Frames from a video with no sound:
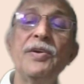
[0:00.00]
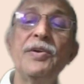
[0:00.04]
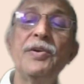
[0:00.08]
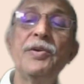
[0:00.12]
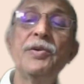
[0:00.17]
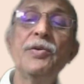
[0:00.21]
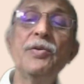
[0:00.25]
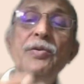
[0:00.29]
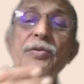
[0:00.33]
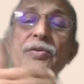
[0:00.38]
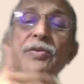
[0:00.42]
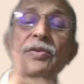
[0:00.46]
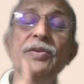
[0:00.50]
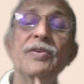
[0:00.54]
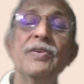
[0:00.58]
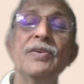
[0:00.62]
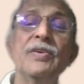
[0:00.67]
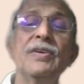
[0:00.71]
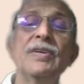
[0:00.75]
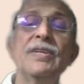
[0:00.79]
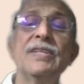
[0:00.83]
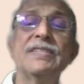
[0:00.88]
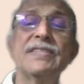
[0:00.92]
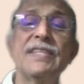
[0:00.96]
to
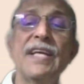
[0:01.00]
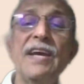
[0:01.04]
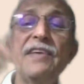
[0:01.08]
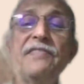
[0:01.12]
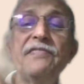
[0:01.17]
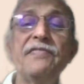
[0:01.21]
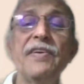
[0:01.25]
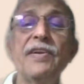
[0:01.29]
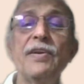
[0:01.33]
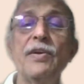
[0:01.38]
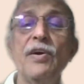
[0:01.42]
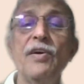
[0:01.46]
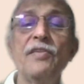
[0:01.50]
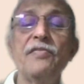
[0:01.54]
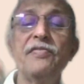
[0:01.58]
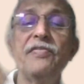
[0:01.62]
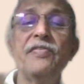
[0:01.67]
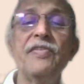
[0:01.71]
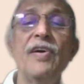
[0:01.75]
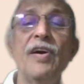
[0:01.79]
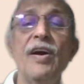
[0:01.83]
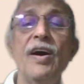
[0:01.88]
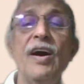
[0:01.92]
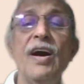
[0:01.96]
siphon
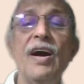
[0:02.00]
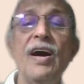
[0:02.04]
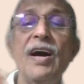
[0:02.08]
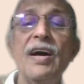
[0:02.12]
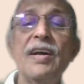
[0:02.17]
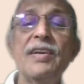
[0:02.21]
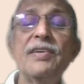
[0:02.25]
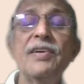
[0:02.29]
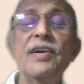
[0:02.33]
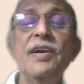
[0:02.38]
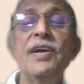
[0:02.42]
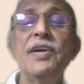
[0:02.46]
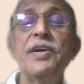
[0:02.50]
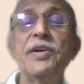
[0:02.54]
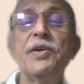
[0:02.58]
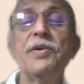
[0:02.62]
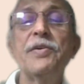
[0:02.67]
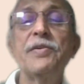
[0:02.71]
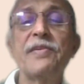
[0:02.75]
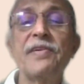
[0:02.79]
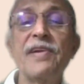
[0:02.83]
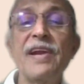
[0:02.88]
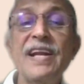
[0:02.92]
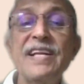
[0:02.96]
off or
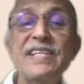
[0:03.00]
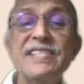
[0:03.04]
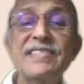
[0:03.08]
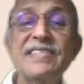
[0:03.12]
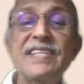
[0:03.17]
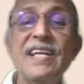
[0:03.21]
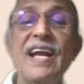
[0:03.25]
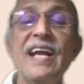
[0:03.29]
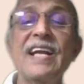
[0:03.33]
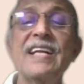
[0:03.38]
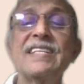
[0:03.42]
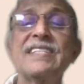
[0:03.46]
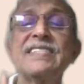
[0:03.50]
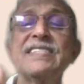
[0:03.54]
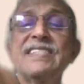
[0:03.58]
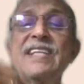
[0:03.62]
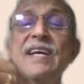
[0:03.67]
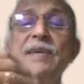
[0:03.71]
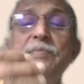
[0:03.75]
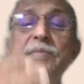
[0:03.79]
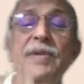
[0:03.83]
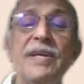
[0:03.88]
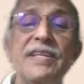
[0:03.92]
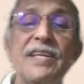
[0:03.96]
to transact
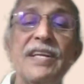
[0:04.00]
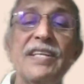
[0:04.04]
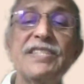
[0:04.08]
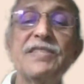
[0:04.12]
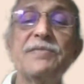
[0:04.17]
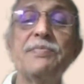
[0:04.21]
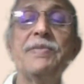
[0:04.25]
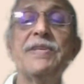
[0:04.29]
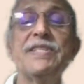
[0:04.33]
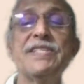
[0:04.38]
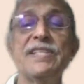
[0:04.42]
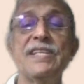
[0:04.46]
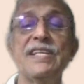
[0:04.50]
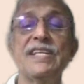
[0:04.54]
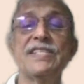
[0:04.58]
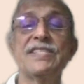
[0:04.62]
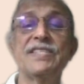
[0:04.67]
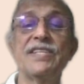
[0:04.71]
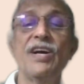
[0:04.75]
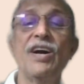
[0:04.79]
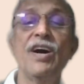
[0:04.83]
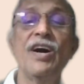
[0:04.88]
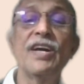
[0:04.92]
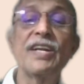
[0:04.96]
some other's
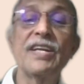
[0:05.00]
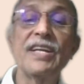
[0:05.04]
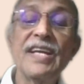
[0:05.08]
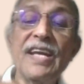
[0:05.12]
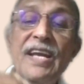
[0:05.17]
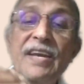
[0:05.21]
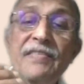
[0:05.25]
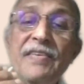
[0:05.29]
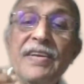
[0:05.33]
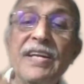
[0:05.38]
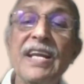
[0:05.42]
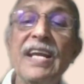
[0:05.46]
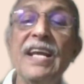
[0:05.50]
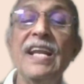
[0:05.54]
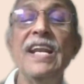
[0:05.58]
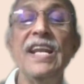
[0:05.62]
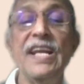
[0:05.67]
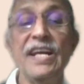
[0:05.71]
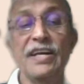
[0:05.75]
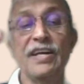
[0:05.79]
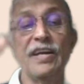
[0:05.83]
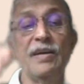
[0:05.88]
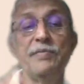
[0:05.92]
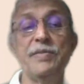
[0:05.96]
business or even
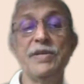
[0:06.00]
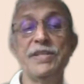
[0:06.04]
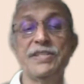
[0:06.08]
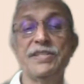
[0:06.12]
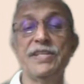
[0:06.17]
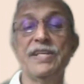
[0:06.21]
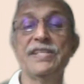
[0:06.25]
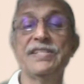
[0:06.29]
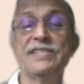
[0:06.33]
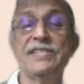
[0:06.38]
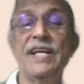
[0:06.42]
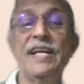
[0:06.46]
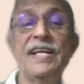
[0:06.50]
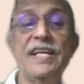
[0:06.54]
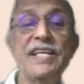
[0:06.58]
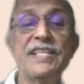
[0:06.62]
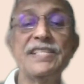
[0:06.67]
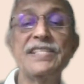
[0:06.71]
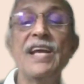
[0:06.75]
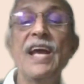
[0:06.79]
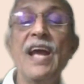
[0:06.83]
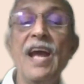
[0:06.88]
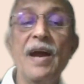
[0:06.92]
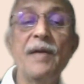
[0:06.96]
illegal business. That
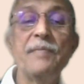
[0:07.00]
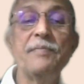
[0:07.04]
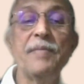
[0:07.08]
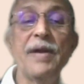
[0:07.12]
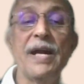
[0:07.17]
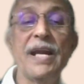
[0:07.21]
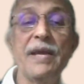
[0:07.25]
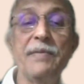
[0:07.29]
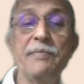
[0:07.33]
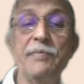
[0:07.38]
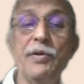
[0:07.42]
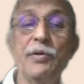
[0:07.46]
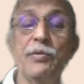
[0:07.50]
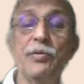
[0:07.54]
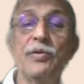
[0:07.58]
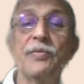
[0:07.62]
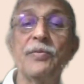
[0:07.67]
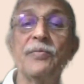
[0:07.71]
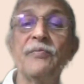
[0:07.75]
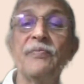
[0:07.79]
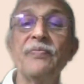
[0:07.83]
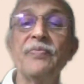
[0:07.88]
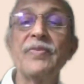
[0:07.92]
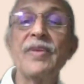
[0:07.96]
is money mule.
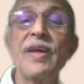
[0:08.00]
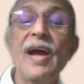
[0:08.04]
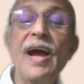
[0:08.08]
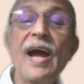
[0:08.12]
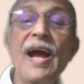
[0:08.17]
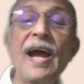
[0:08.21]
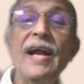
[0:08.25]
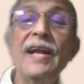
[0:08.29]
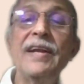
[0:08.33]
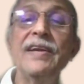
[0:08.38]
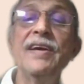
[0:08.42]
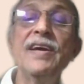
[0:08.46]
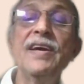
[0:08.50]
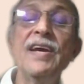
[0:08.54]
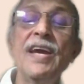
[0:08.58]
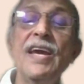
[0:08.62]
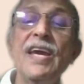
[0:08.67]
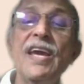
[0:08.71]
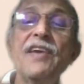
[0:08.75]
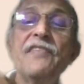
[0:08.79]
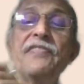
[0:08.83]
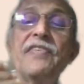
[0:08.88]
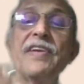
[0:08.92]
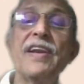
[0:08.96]
And
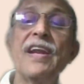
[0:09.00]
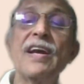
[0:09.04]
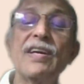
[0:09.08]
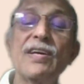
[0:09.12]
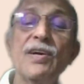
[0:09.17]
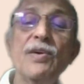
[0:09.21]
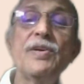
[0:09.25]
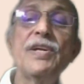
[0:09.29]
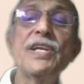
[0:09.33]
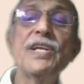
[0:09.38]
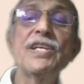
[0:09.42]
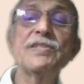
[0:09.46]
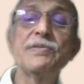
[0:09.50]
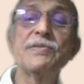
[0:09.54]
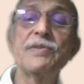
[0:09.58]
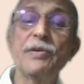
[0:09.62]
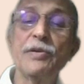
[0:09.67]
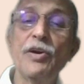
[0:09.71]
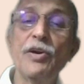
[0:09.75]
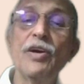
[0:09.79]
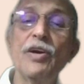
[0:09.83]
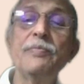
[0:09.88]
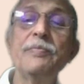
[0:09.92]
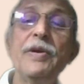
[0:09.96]
if an account has
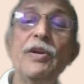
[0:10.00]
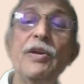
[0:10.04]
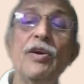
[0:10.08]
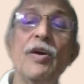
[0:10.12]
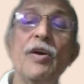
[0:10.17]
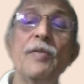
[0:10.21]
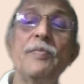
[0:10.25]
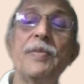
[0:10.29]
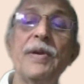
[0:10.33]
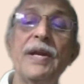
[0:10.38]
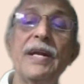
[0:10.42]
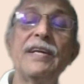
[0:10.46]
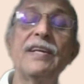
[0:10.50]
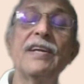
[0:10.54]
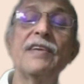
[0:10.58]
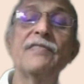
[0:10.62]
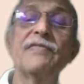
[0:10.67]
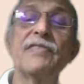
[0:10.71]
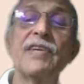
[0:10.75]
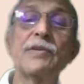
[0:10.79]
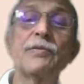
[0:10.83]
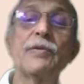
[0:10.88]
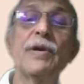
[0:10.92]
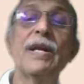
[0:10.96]
not been
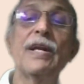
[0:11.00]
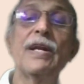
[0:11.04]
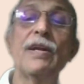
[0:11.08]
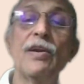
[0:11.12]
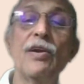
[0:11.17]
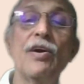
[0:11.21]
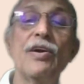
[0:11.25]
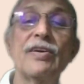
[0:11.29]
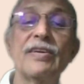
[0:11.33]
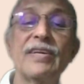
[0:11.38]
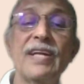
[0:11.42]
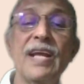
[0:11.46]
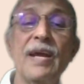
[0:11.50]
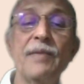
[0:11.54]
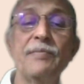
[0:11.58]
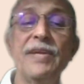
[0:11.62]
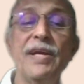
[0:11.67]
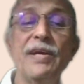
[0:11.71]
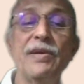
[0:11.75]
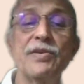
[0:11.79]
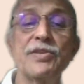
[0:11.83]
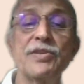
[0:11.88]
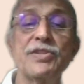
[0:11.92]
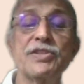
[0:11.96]
operated for quite a long time,
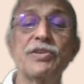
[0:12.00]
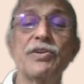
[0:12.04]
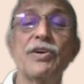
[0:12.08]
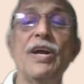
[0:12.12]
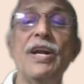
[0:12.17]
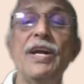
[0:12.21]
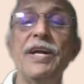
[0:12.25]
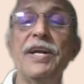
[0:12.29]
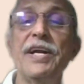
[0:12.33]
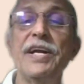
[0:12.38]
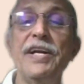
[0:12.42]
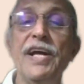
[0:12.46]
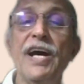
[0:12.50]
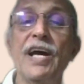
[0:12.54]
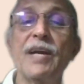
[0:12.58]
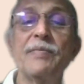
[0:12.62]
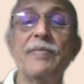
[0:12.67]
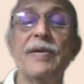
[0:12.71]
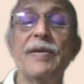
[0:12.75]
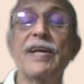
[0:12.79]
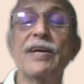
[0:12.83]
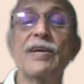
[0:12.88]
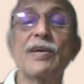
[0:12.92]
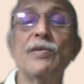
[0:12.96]
they used to call it a
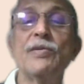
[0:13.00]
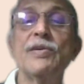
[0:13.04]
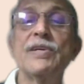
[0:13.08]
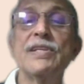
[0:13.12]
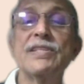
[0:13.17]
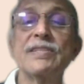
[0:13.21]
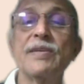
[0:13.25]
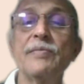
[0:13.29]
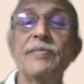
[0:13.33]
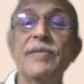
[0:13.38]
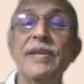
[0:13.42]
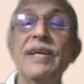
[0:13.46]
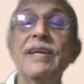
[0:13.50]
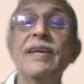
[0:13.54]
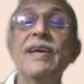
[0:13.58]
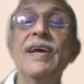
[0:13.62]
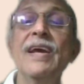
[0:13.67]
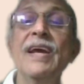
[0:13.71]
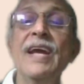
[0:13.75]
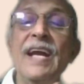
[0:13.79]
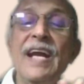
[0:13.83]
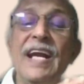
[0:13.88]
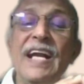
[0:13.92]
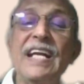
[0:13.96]
dormant account or something,
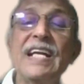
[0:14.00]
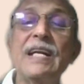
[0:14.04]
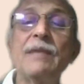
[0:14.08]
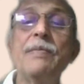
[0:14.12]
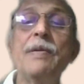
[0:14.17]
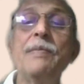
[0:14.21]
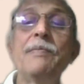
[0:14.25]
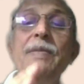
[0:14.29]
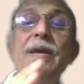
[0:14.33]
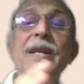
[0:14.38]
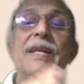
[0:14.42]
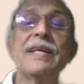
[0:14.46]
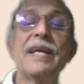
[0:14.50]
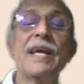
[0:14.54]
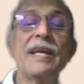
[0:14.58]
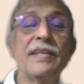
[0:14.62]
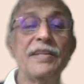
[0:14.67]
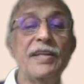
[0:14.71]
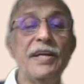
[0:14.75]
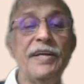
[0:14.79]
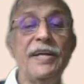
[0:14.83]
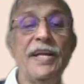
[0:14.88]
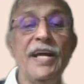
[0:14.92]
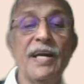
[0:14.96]
it will be
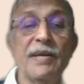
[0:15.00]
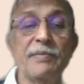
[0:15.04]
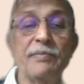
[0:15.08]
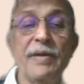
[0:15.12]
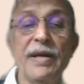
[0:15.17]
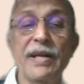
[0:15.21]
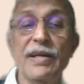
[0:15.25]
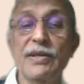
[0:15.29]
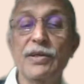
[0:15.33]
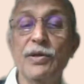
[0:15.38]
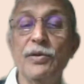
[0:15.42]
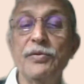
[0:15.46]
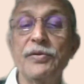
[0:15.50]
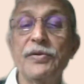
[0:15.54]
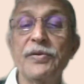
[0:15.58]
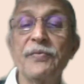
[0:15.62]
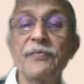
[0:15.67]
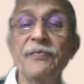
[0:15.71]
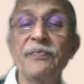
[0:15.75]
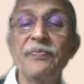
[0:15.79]
milking the dormant account.